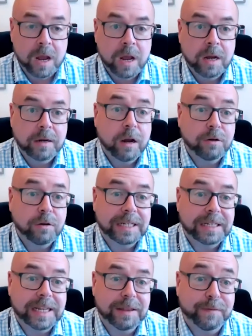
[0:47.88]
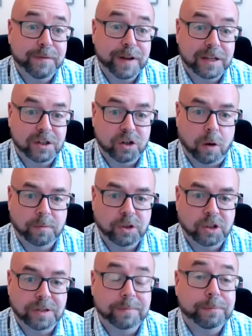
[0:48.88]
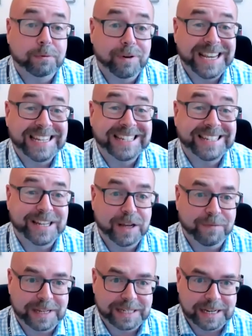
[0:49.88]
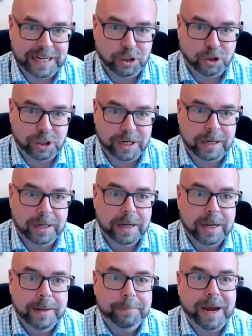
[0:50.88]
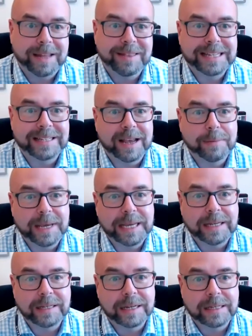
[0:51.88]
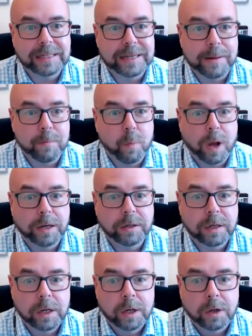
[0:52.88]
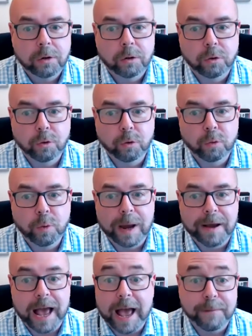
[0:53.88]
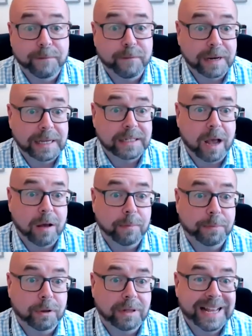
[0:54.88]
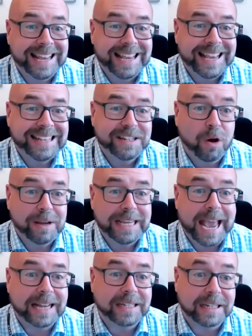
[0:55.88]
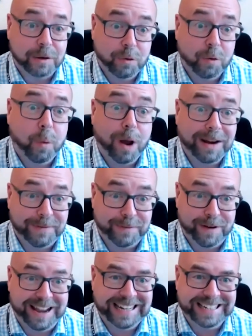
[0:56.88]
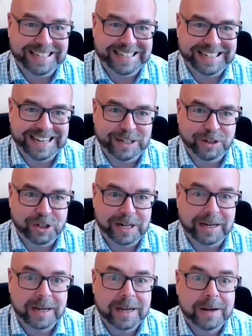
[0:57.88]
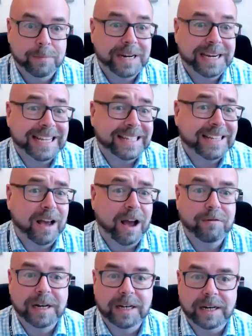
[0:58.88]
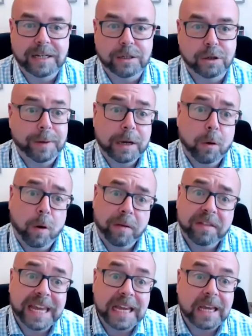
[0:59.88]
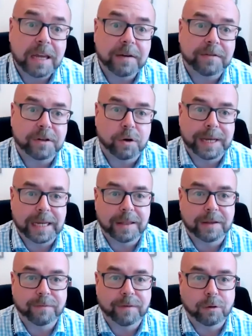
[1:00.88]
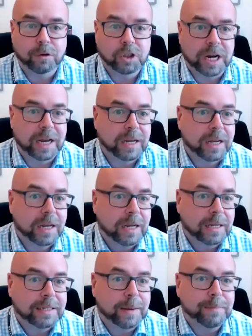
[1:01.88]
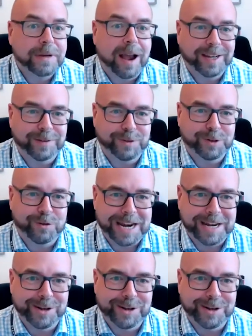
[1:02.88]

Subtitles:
Notice in the first option, pre-service teacher. By this I mean someone who, for example, is not yet qualified as a teacher, but is currently doing or thinking of doing in the future some kind of training